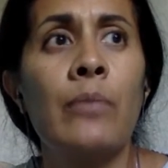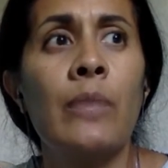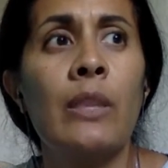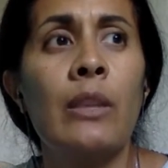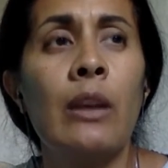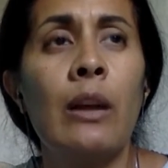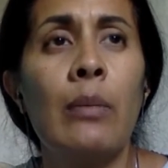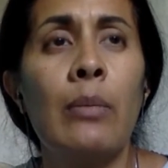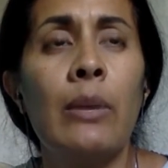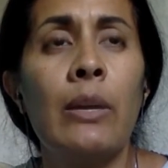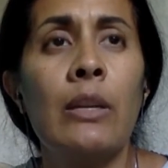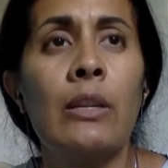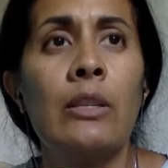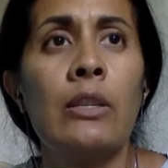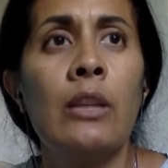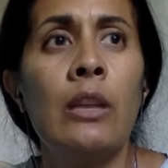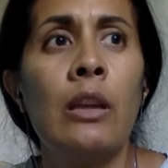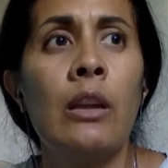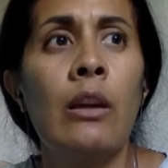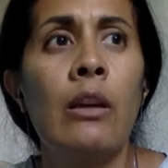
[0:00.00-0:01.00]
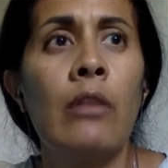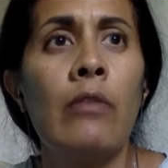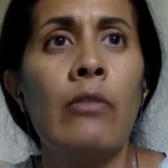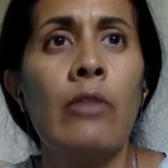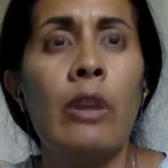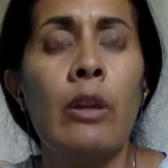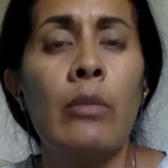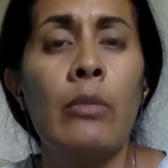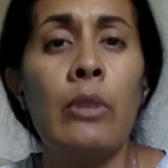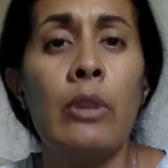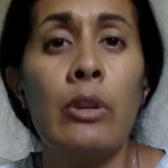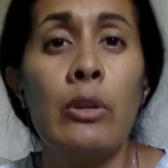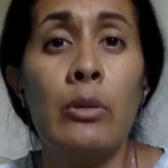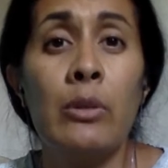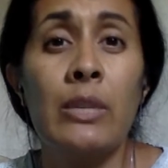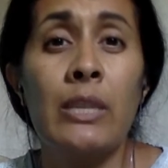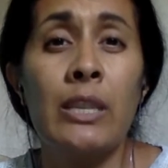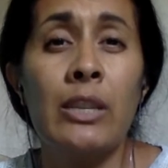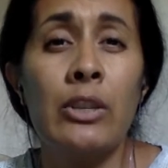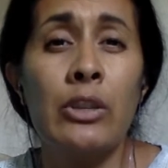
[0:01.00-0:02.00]
topics from
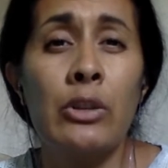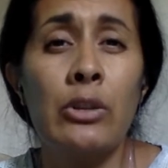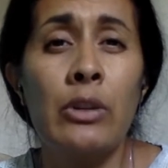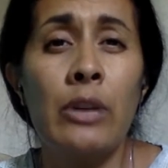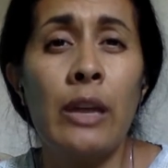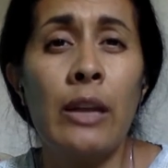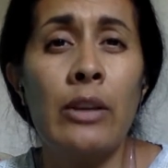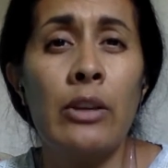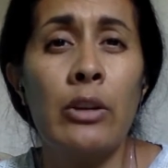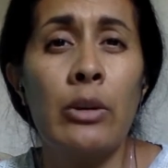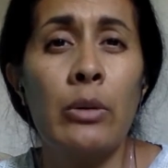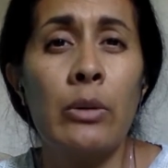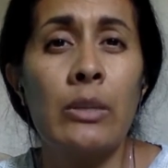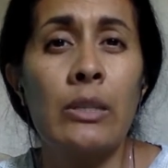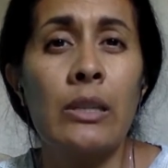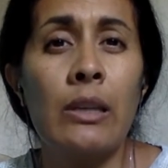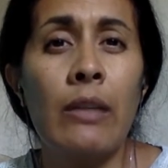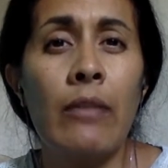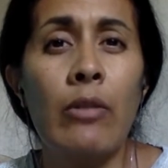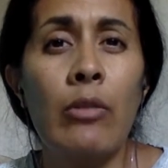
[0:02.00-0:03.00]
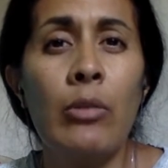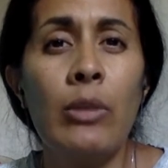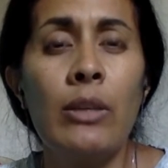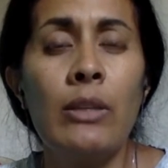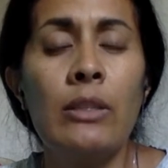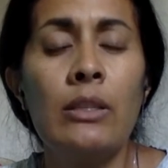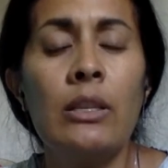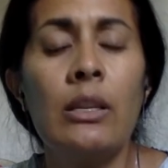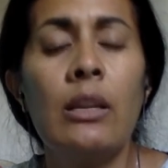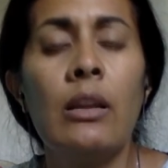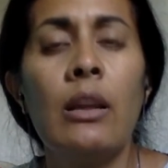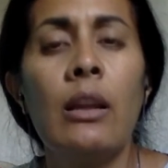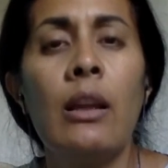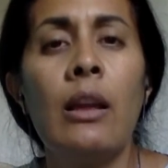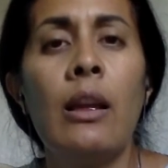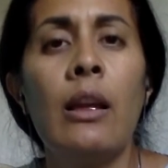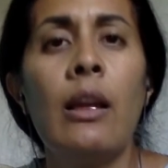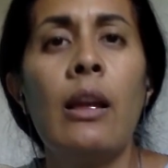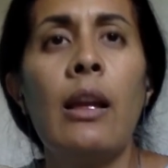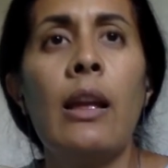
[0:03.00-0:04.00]
US history and US government.
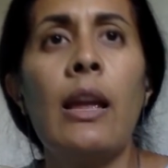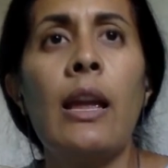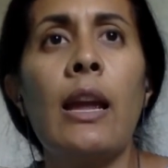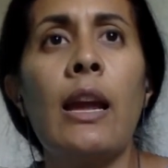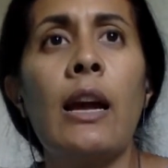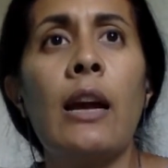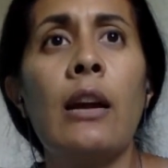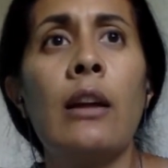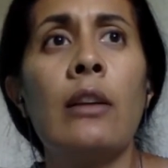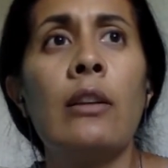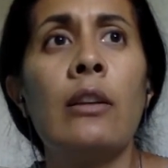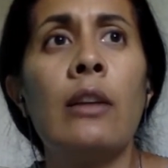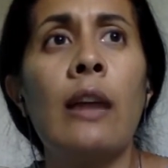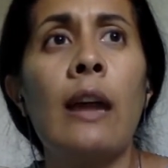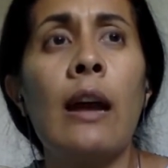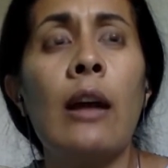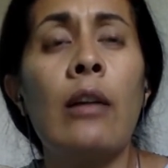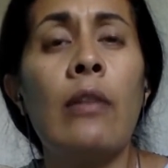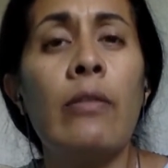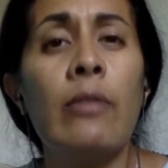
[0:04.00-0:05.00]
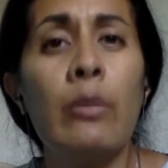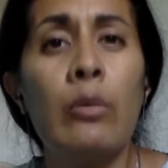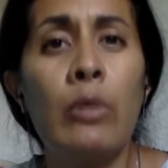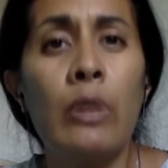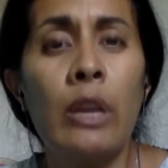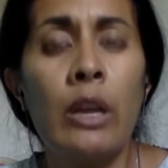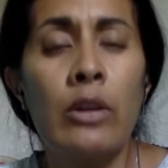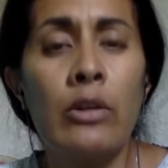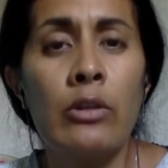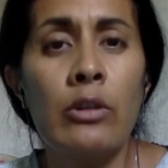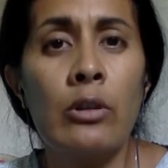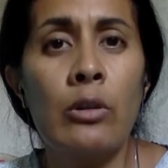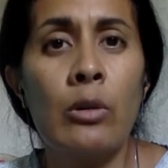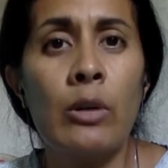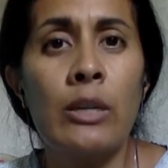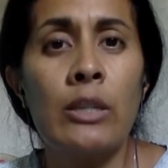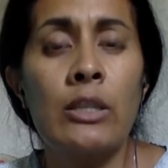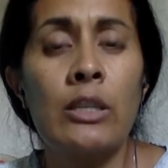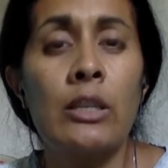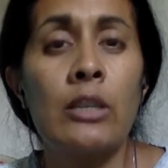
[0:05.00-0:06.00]
And out of the 100
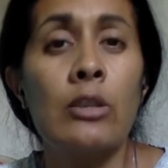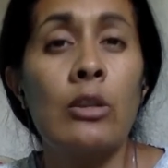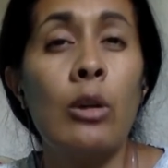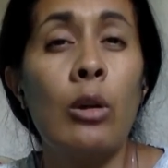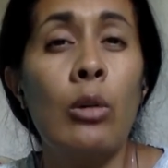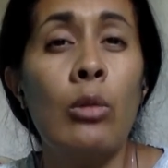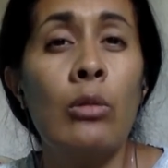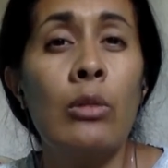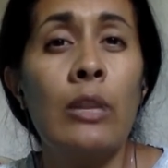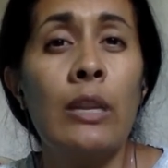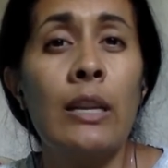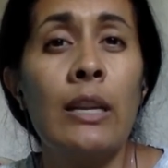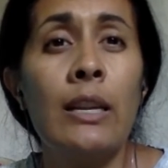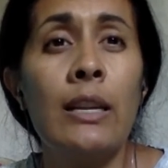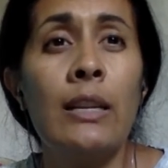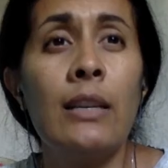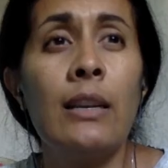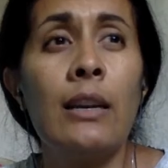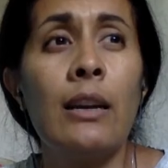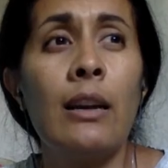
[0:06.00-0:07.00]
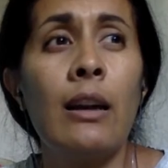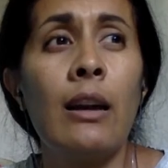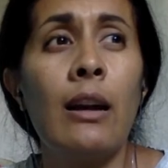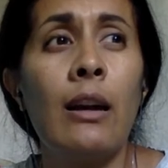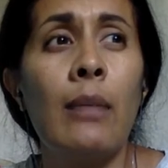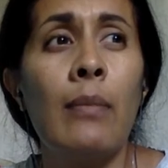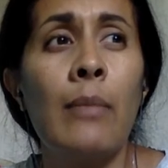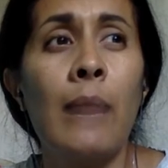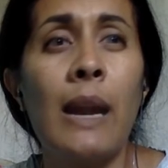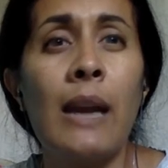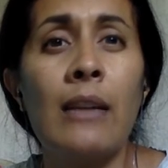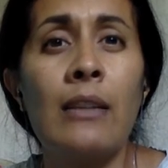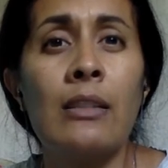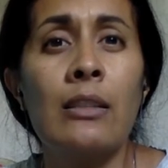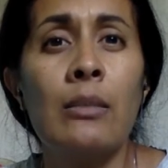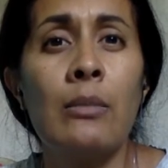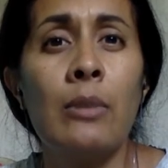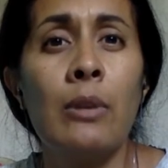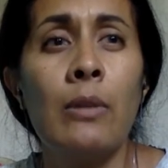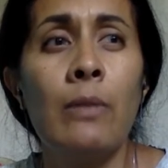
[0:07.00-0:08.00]
questions, only a
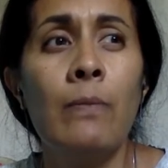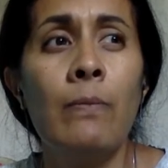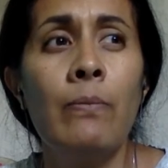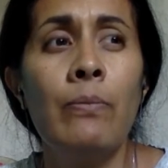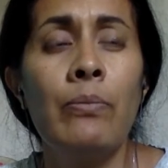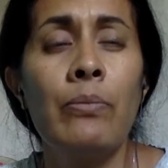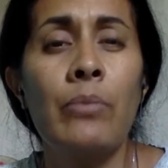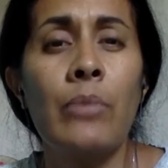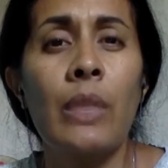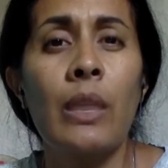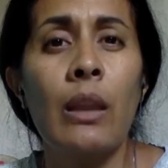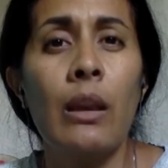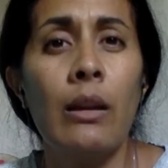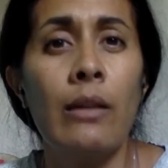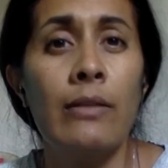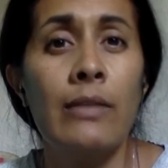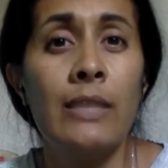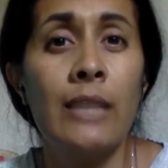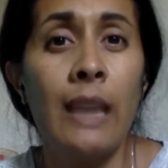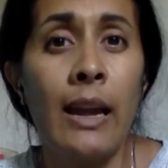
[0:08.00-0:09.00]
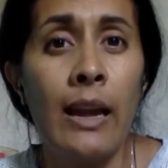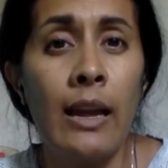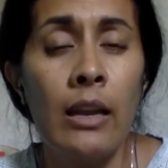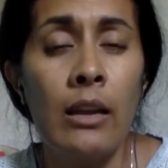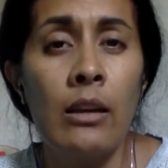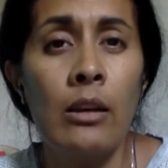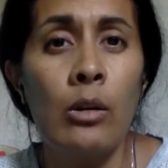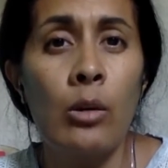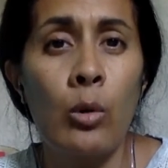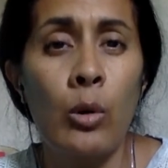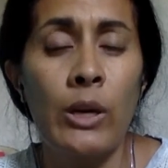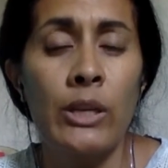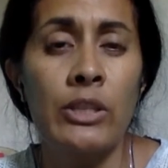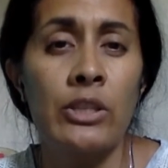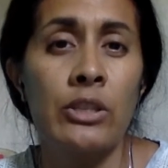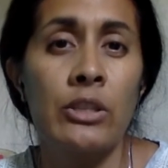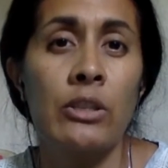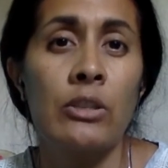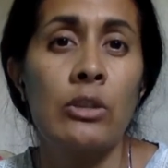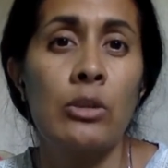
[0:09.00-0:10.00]
maximum of 10
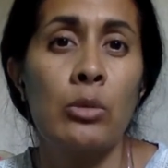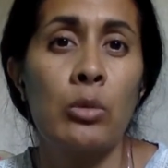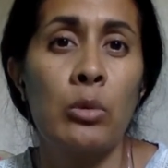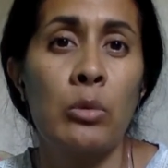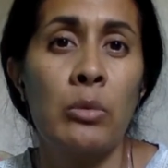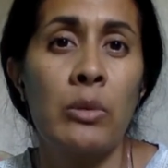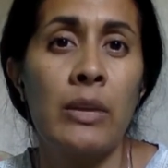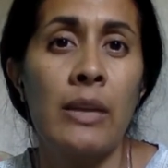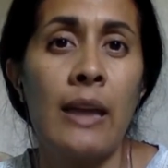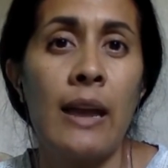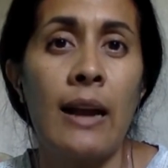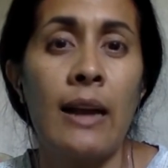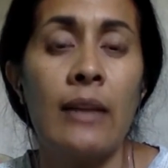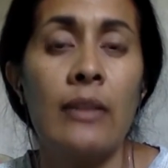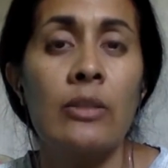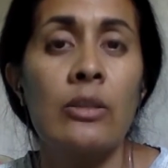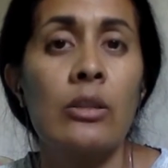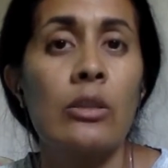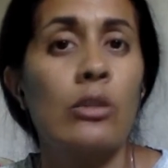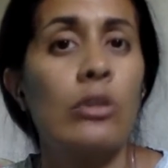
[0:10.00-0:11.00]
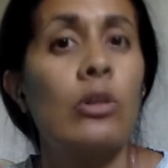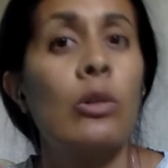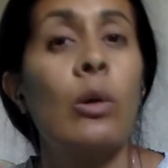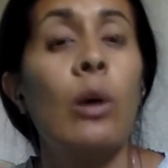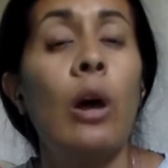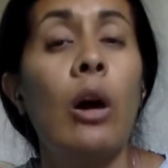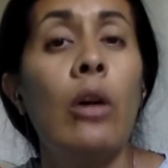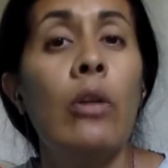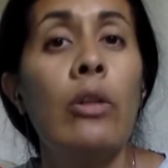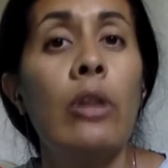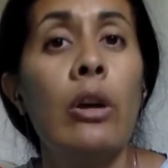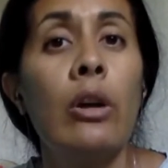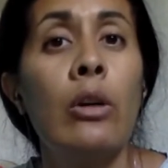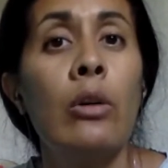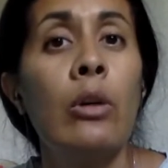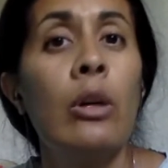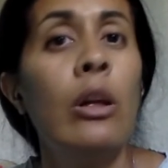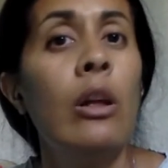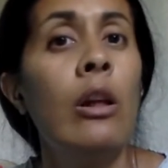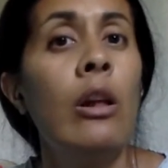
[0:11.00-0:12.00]
questions will be asked. So
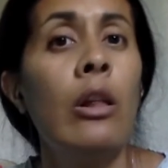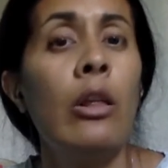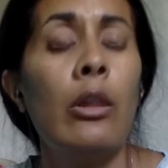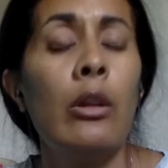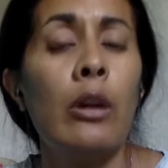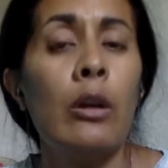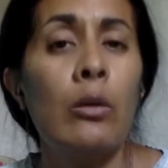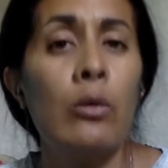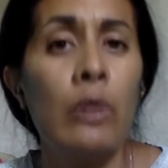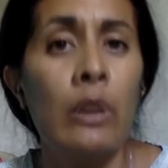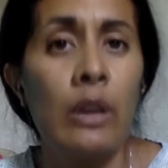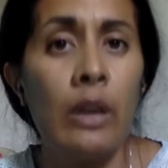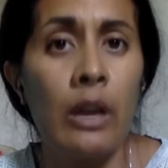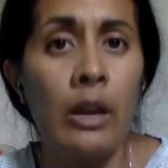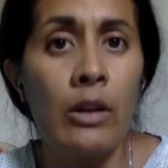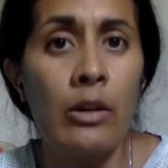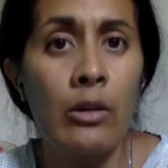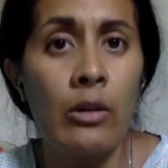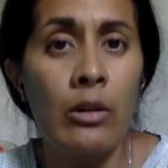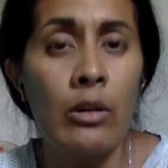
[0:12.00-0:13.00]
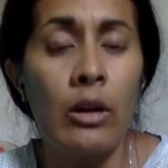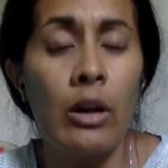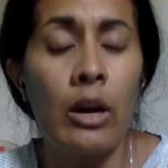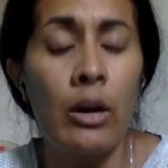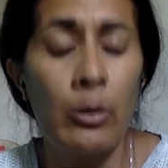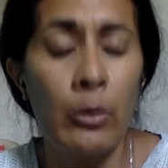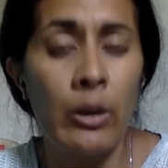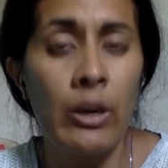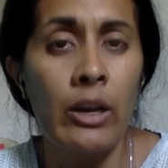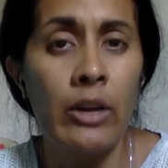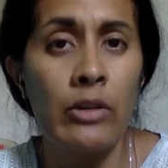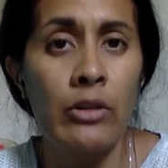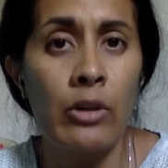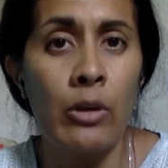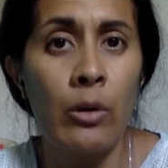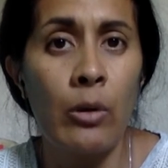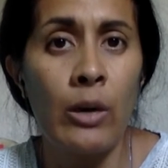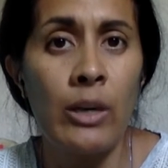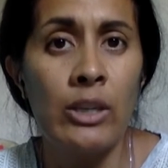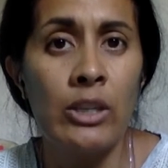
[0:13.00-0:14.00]
although there are 100
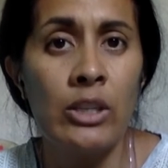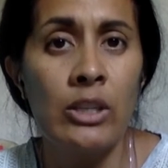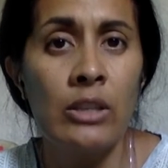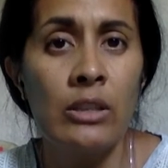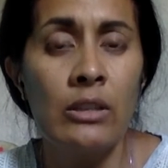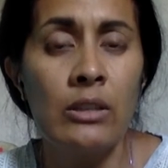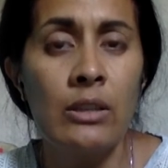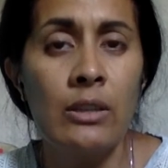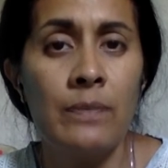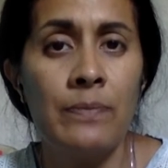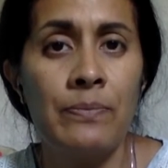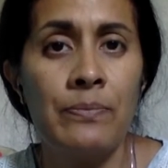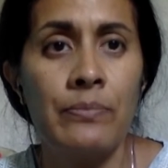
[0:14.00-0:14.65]
questions,